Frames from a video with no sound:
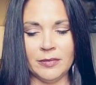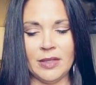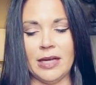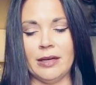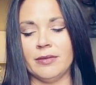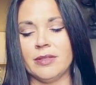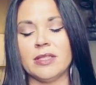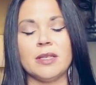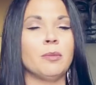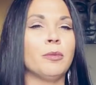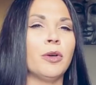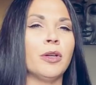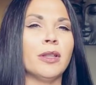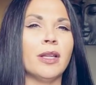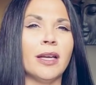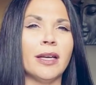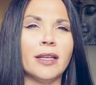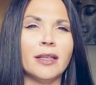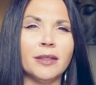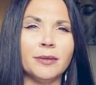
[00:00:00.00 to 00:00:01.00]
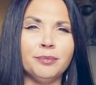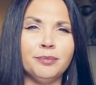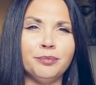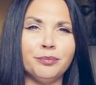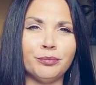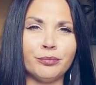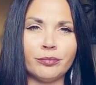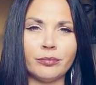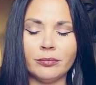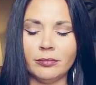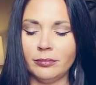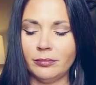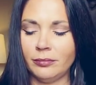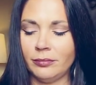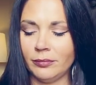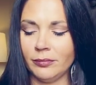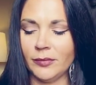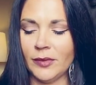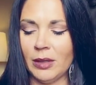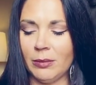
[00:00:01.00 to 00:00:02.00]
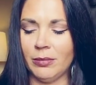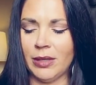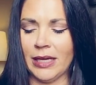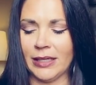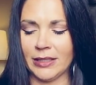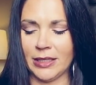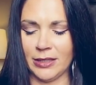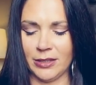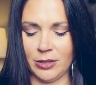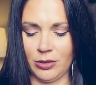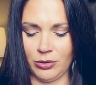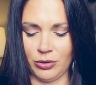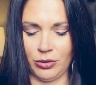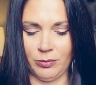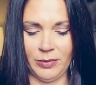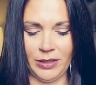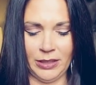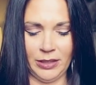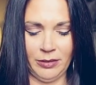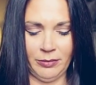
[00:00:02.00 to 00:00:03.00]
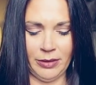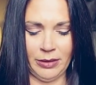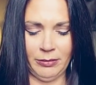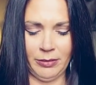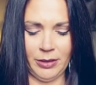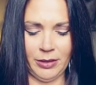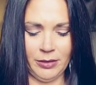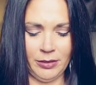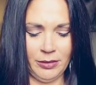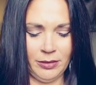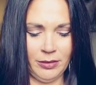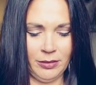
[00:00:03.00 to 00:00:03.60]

have someone like blocked on social media maybe.